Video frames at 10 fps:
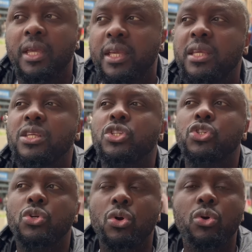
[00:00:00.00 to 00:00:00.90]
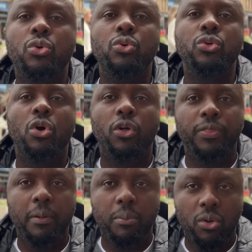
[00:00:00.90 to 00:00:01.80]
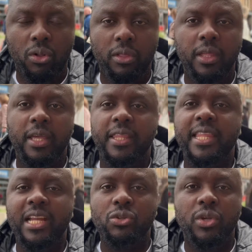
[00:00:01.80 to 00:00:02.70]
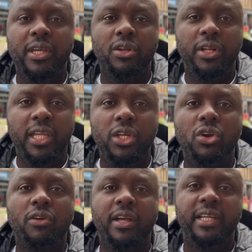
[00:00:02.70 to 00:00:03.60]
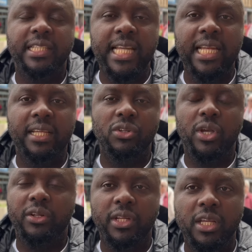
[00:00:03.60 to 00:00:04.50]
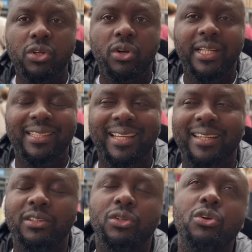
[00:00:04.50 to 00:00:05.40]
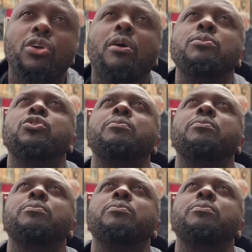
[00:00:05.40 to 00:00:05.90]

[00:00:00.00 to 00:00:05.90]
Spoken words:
He is so good on the ball that you cannot ignore that talent. You cannot ignore that talent. Don't come to